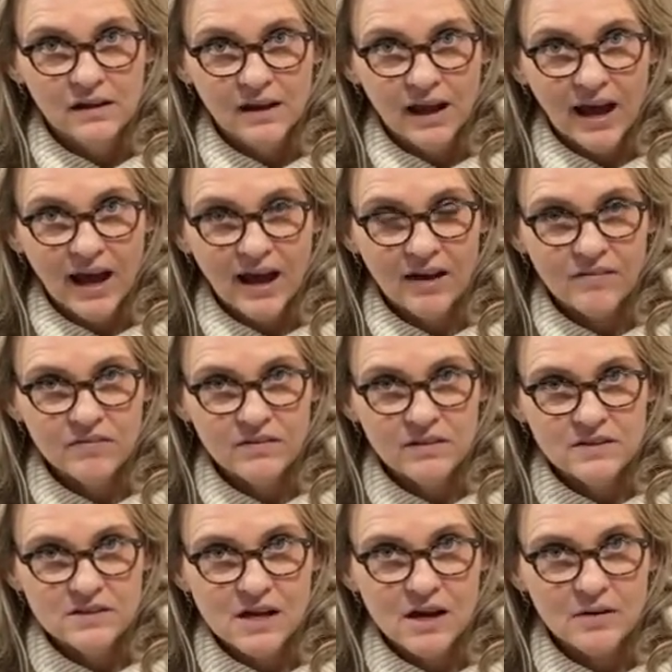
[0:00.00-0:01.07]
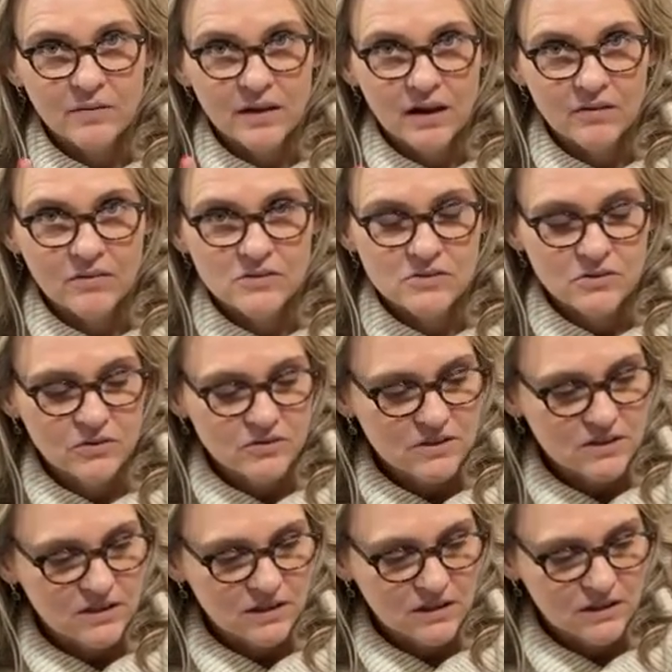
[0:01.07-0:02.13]
Half the time that
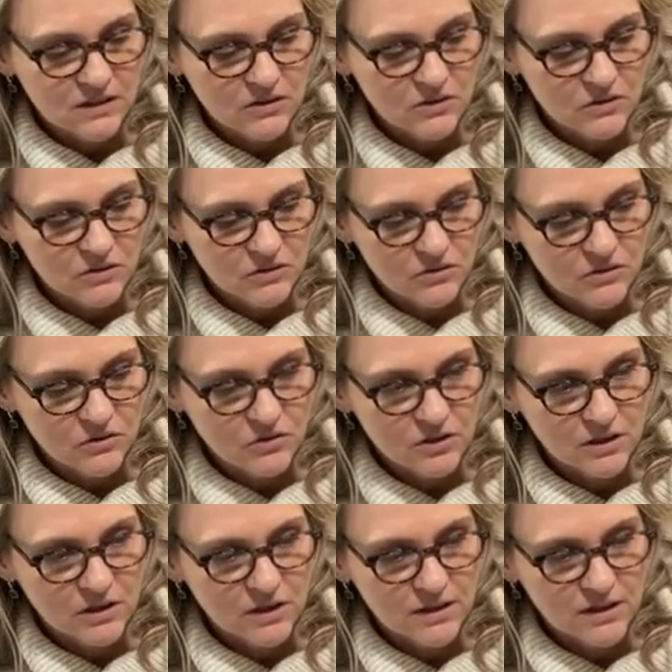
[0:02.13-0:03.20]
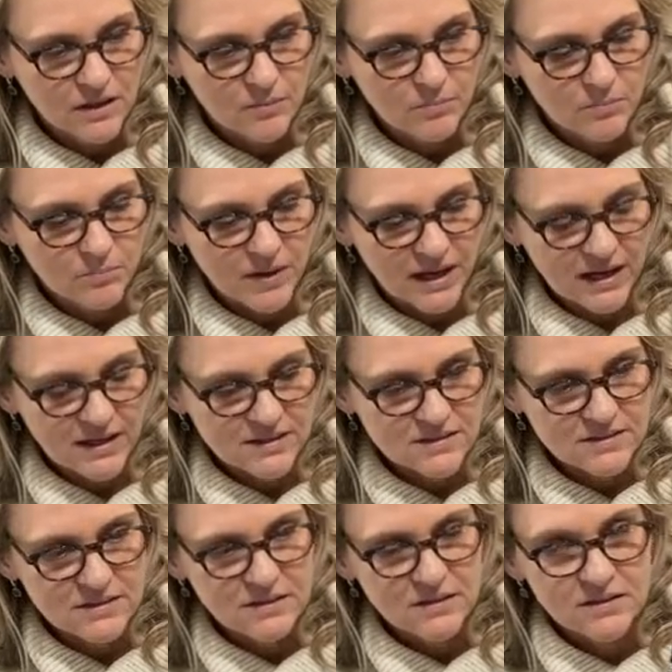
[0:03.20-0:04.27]
resulted in a crooked
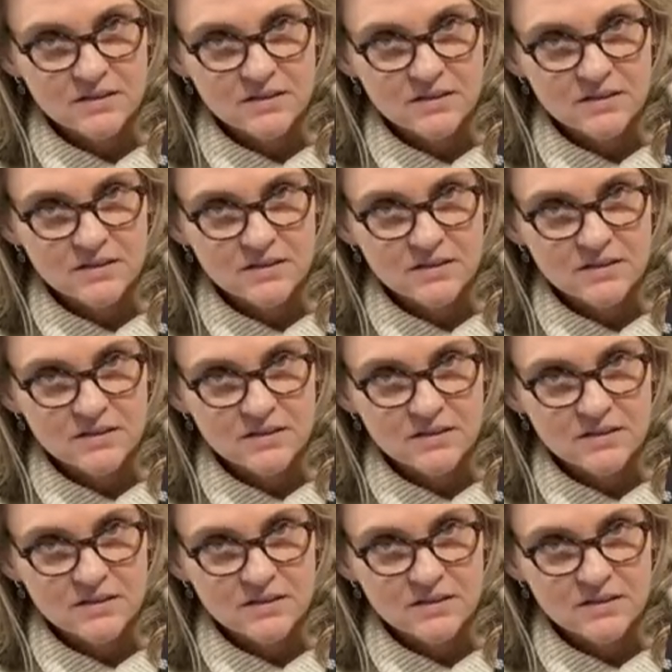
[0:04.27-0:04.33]
base.